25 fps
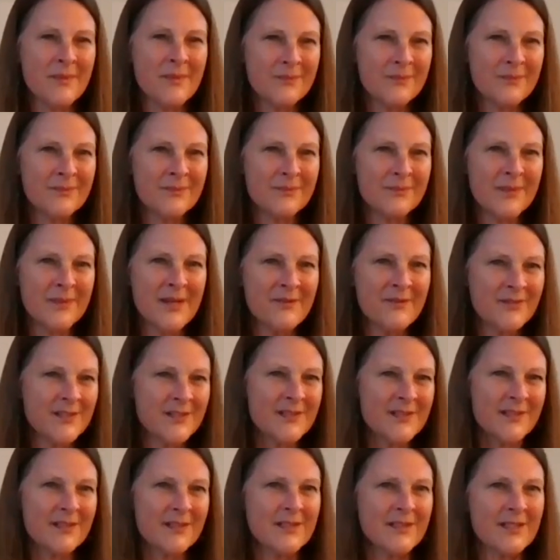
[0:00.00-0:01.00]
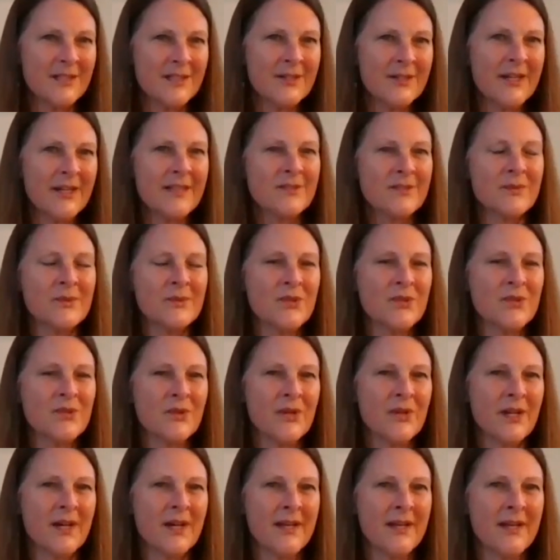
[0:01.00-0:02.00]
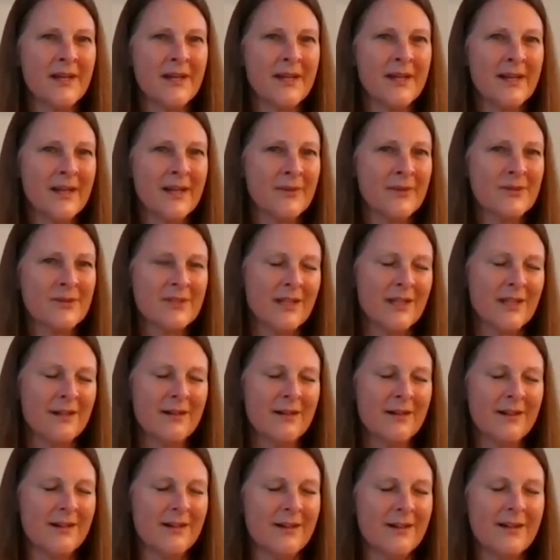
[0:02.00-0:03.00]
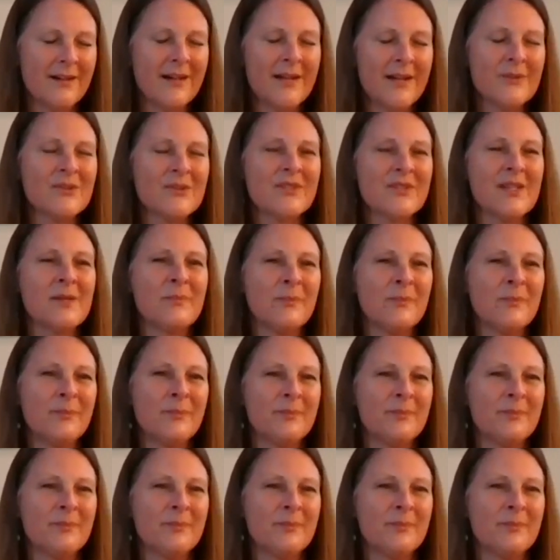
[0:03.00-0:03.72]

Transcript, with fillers: my facilitator asked what was going on, and I was like,